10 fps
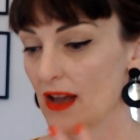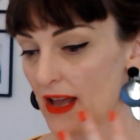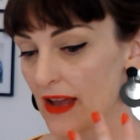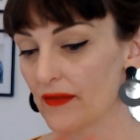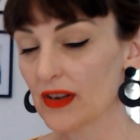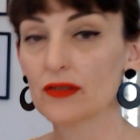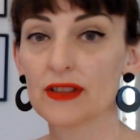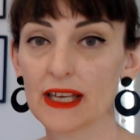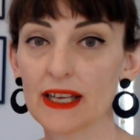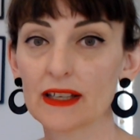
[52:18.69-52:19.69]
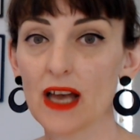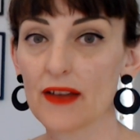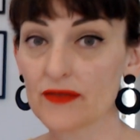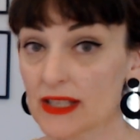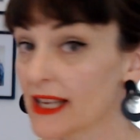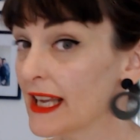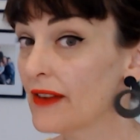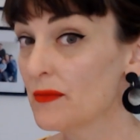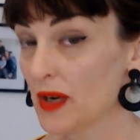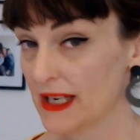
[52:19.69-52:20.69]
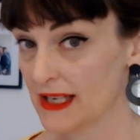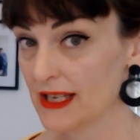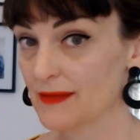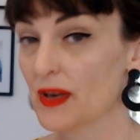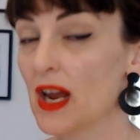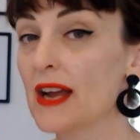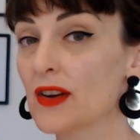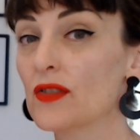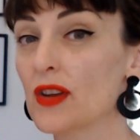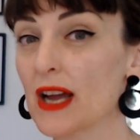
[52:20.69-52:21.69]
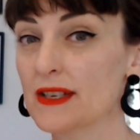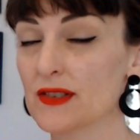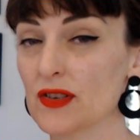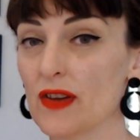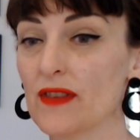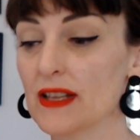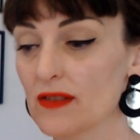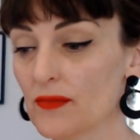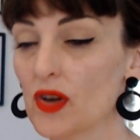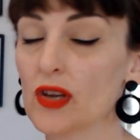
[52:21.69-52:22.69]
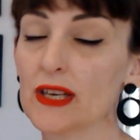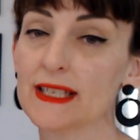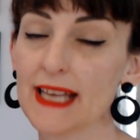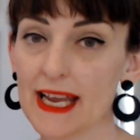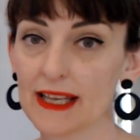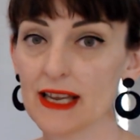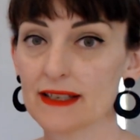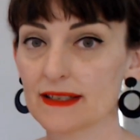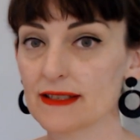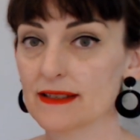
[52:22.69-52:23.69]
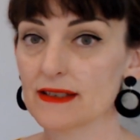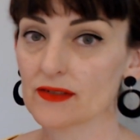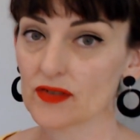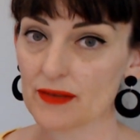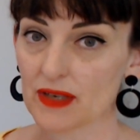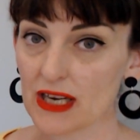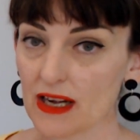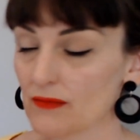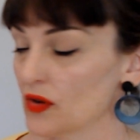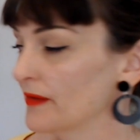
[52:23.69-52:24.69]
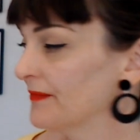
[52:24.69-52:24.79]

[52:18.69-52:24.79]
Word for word: every good thing in life, just like everybody does, but I know that I deserve that, so I'm not going to take narcissistic treatment anymore.